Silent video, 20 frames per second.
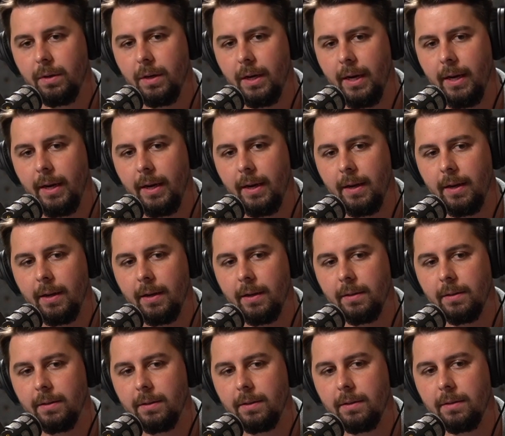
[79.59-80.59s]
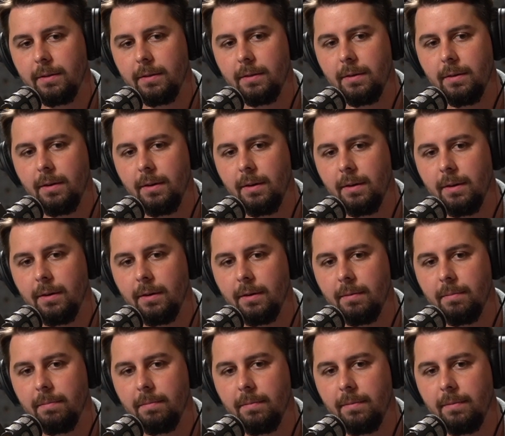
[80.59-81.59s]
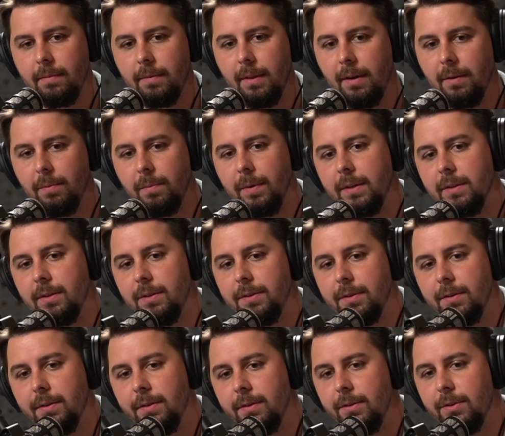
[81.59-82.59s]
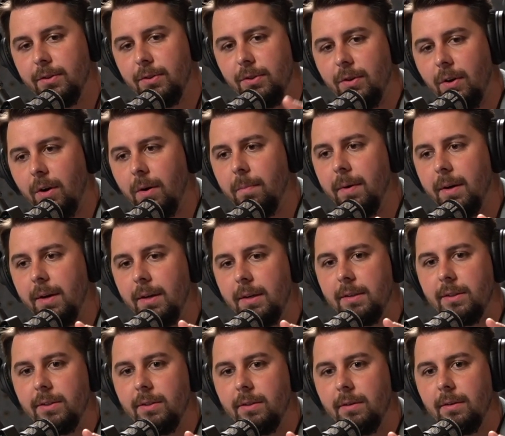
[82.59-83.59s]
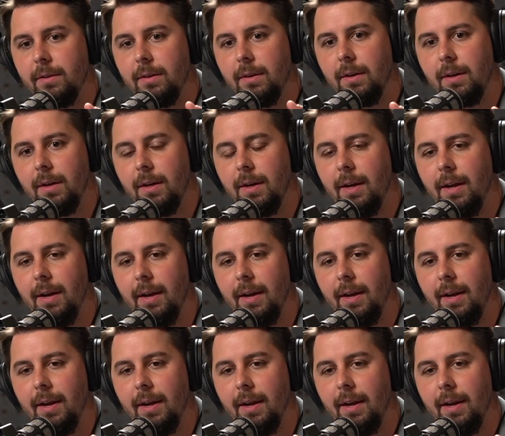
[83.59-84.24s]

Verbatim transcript: And, yeah. Um, then I went to Starbucks. Yeah.